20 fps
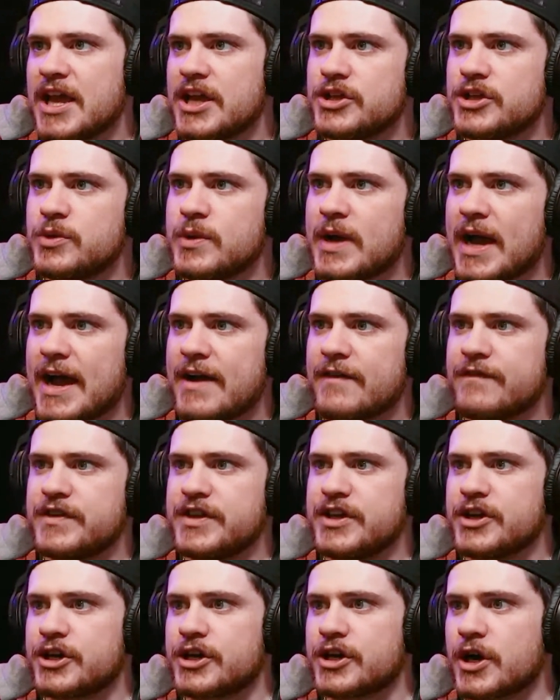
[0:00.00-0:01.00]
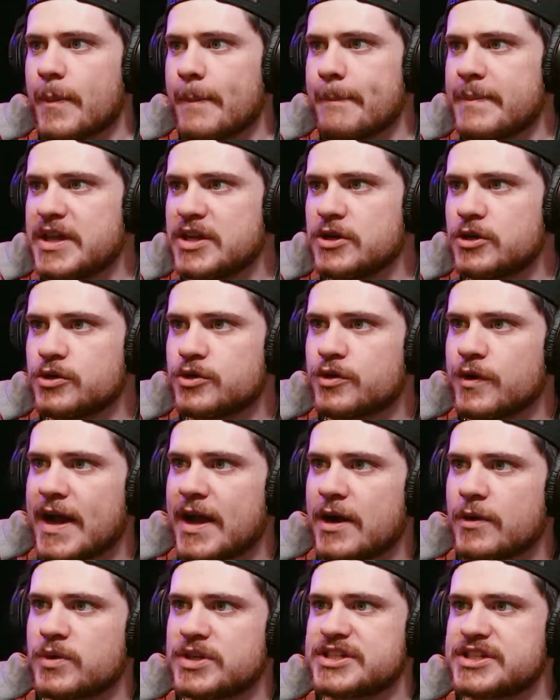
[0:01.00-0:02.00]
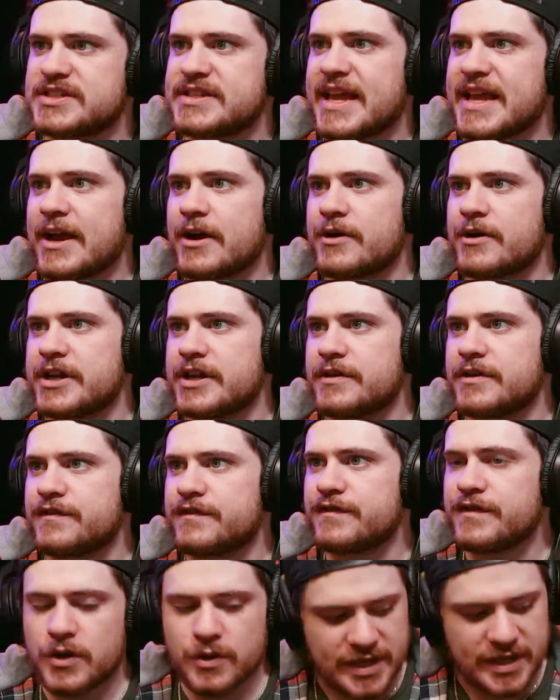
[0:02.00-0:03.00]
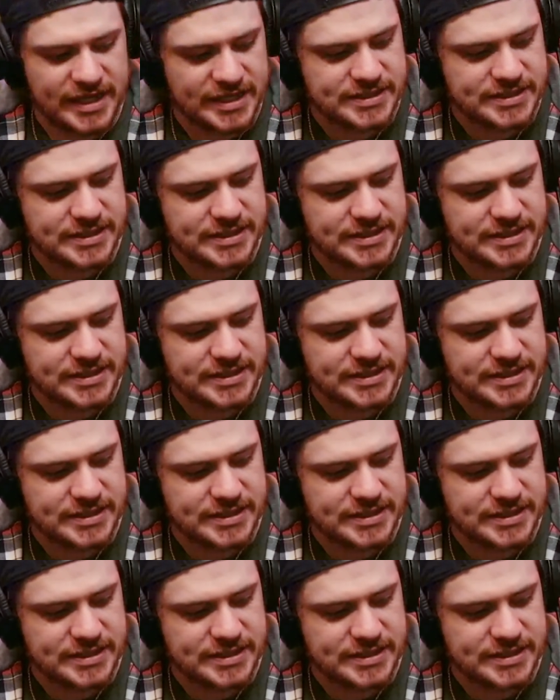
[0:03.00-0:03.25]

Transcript: you have your middle ground, which is the area of focus,